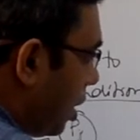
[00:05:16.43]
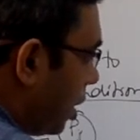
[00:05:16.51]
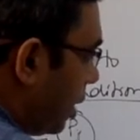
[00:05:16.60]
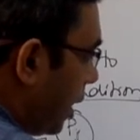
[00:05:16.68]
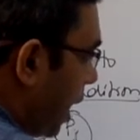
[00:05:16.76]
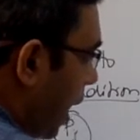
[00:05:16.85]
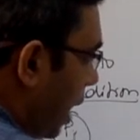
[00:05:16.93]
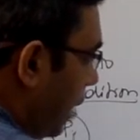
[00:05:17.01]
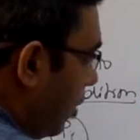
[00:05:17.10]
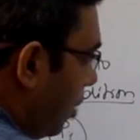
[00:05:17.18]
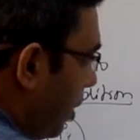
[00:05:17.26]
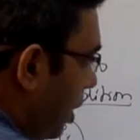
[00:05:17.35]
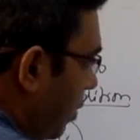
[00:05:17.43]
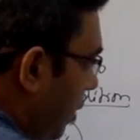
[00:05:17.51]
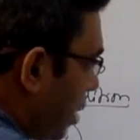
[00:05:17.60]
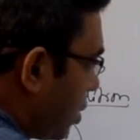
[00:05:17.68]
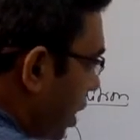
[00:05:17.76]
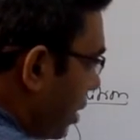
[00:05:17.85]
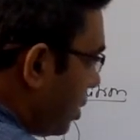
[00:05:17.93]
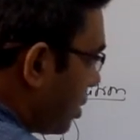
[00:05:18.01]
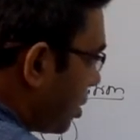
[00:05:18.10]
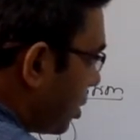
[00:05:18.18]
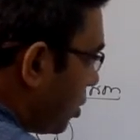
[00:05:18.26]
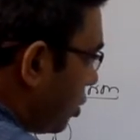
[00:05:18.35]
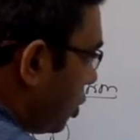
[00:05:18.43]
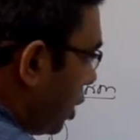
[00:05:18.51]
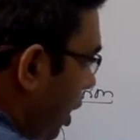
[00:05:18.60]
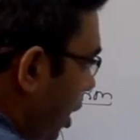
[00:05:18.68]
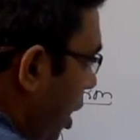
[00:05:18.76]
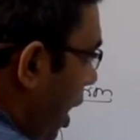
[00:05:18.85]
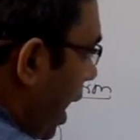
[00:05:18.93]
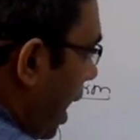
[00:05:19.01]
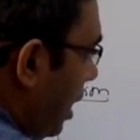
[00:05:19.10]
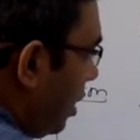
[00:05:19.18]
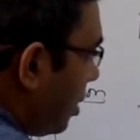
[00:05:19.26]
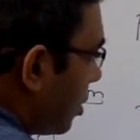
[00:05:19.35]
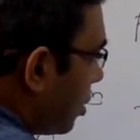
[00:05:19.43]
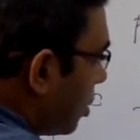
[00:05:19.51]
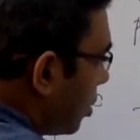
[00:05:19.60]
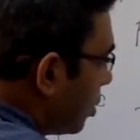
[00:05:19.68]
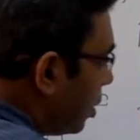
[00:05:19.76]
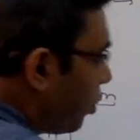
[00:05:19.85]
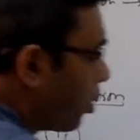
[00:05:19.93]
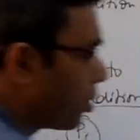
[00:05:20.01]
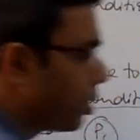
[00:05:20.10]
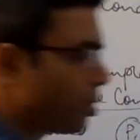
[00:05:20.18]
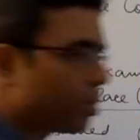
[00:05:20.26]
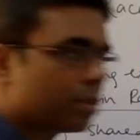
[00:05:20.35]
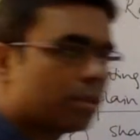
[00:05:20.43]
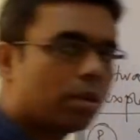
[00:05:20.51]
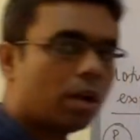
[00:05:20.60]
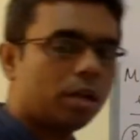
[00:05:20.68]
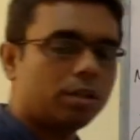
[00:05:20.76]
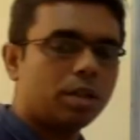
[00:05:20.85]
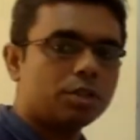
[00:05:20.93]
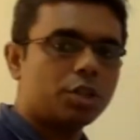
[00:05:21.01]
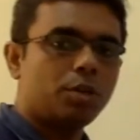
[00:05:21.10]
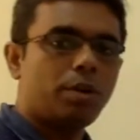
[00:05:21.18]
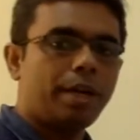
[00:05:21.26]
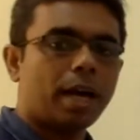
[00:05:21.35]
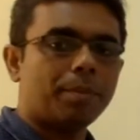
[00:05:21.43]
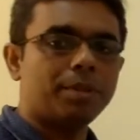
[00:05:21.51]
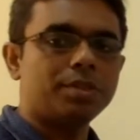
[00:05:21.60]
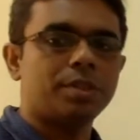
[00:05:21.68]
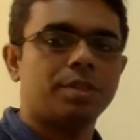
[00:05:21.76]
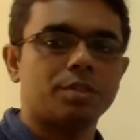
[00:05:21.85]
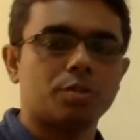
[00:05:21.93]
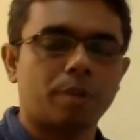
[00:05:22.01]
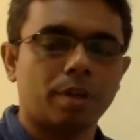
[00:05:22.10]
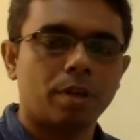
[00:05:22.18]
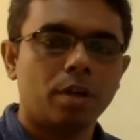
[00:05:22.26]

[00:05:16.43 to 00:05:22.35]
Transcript: then I will be given a chance, J, and the process, the scheduling happens in this way.